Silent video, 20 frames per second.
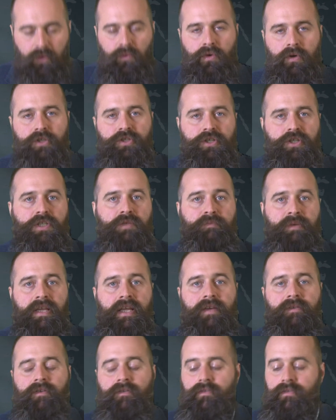just
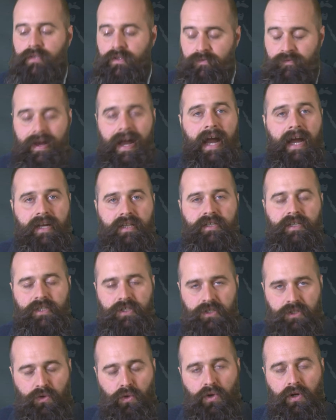be the fact,
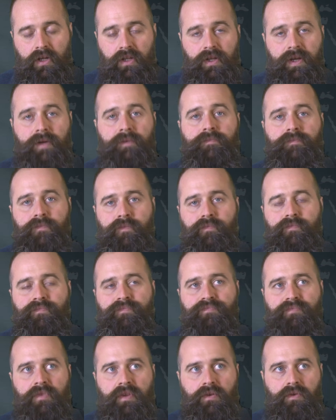historically,
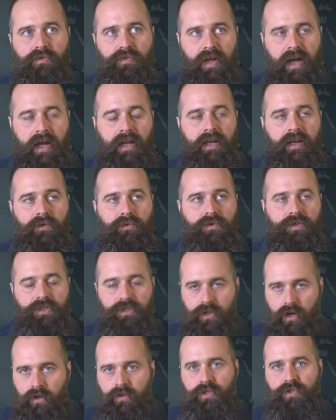that it was
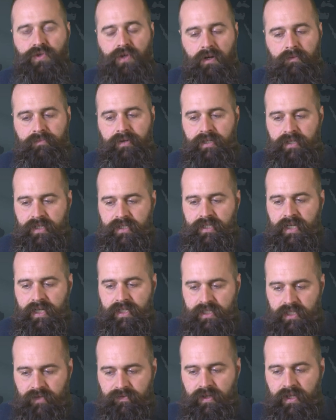Donald Trump and his
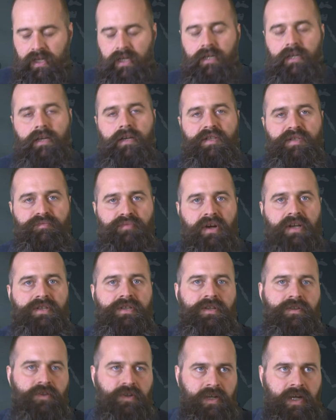activity as
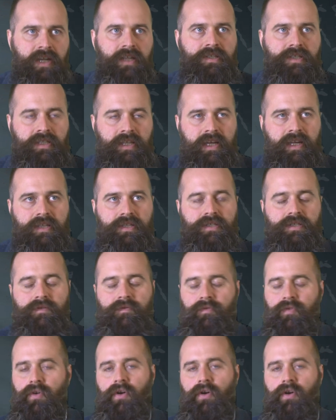president of the United States, for